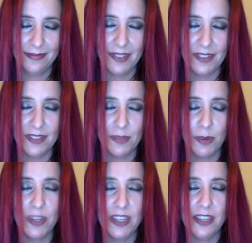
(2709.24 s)
This is where
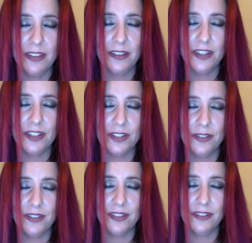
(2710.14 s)
we heal
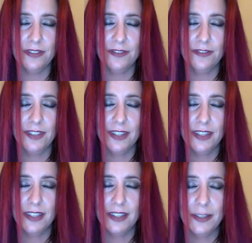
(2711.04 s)
issues of
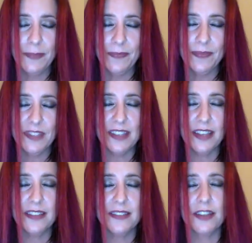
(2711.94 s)

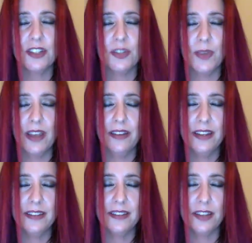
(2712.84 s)
sex,
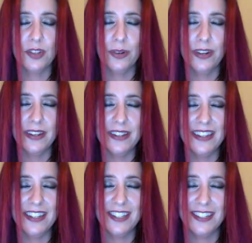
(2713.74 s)
sexuality, sexual
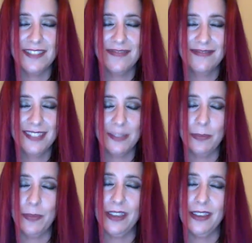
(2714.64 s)
orientation. It's a
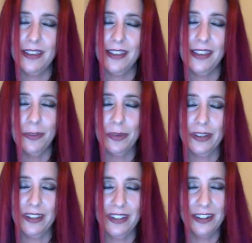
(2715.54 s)
big
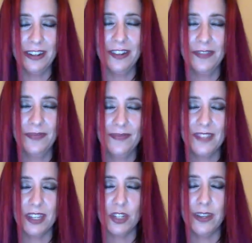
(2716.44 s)
one here.
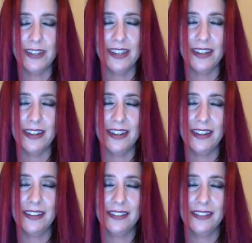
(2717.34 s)
Sexual identity.